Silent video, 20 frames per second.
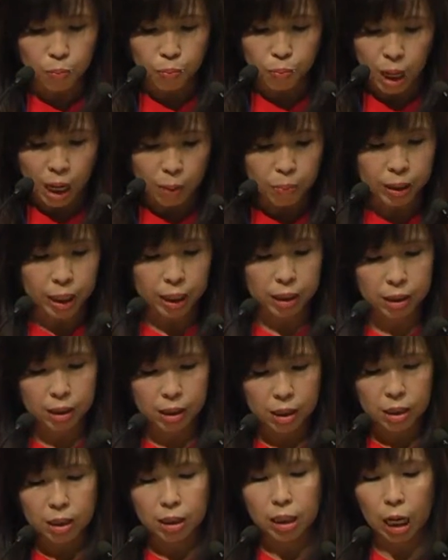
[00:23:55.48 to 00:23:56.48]
public
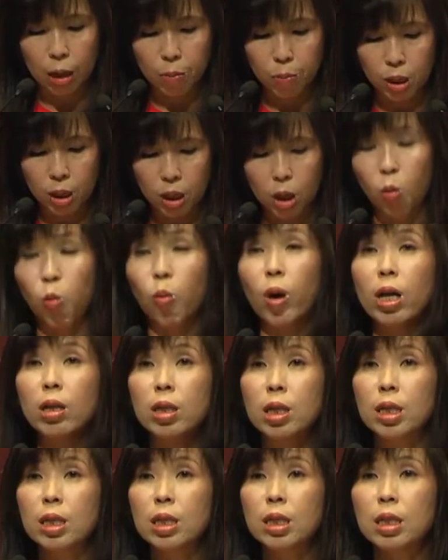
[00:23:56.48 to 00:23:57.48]
cyber
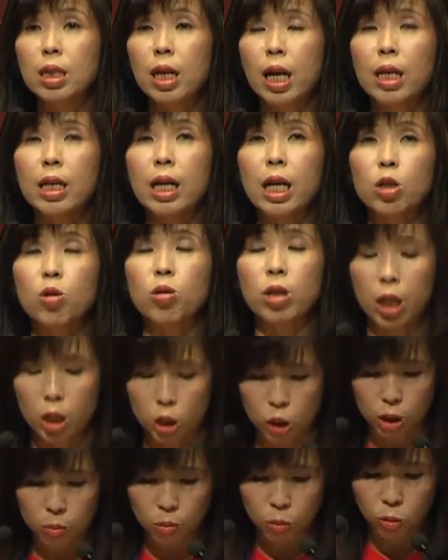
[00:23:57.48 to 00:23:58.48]
awareness and
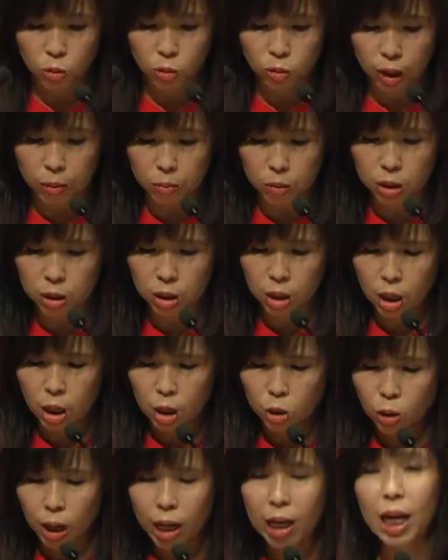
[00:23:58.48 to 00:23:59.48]
education programs.
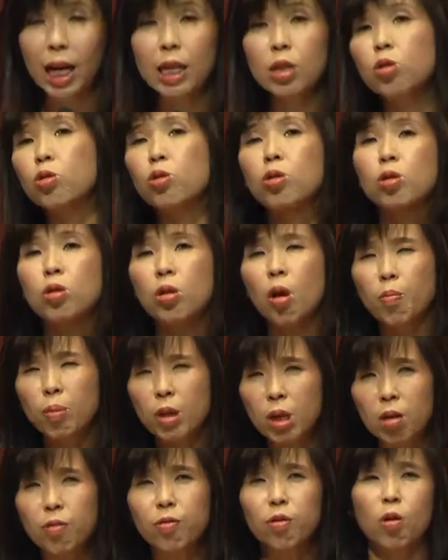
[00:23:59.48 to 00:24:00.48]
So I'd like to stop
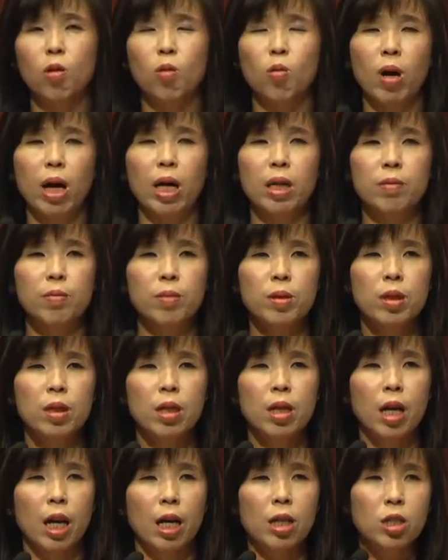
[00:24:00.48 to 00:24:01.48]
here for a while
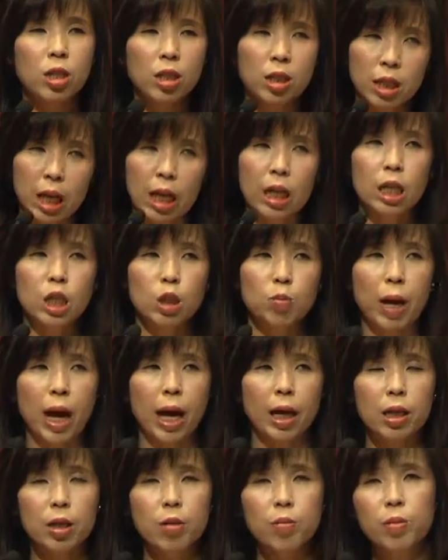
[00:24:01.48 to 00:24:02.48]
and just take us
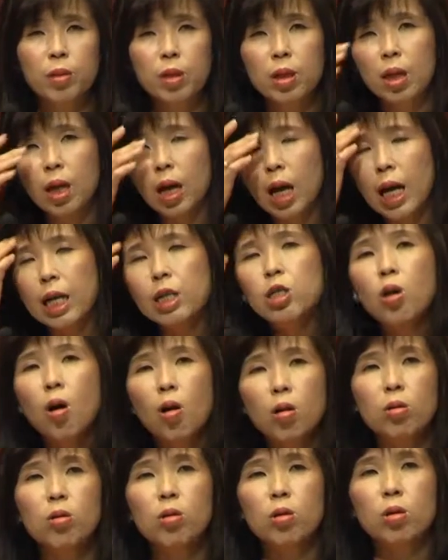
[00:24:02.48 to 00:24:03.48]
back. I
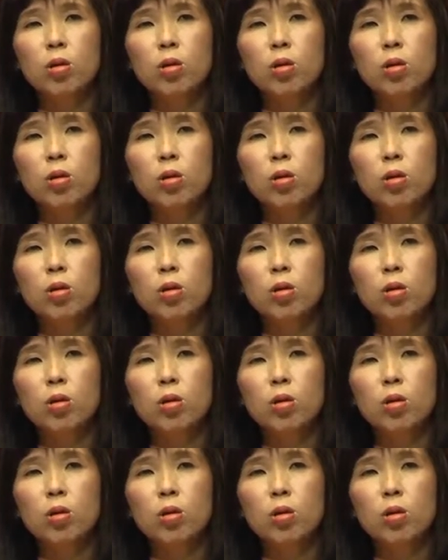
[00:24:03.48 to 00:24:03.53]
talked to